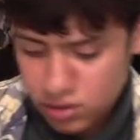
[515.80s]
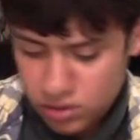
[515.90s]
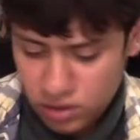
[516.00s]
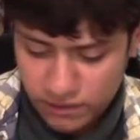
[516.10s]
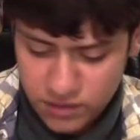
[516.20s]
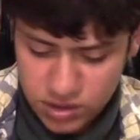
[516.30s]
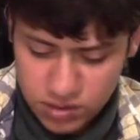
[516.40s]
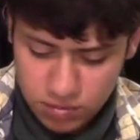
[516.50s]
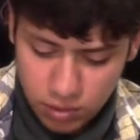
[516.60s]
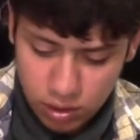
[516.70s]
You have a
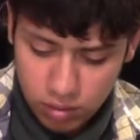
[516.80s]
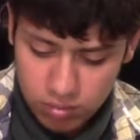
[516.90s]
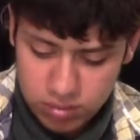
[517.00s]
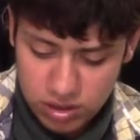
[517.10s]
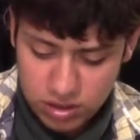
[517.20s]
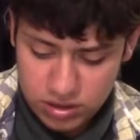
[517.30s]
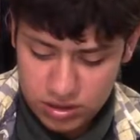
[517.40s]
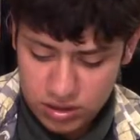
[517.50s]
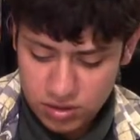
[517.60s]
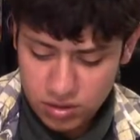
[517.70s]
small blade
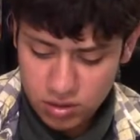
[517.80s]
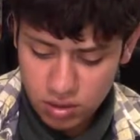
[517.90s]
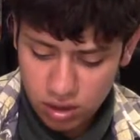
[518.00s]
here.